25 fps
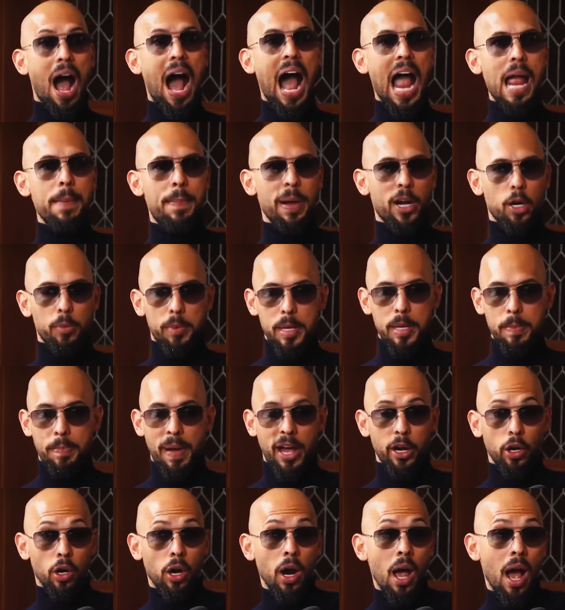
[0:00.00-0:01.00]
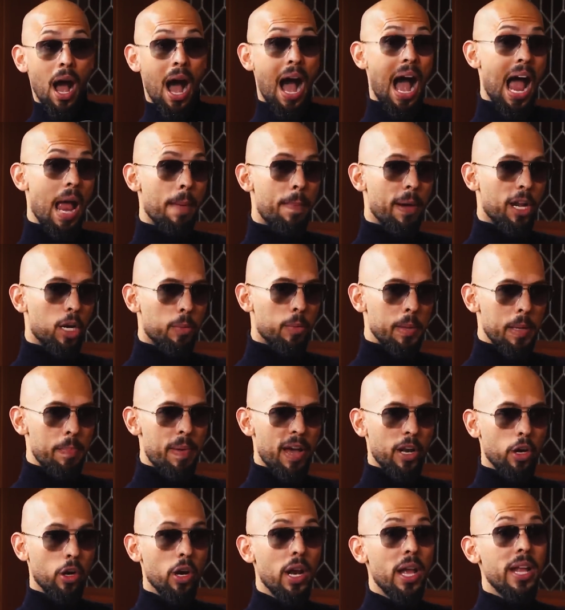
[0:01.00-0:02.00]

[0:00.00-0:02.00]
I better be better. I better be better.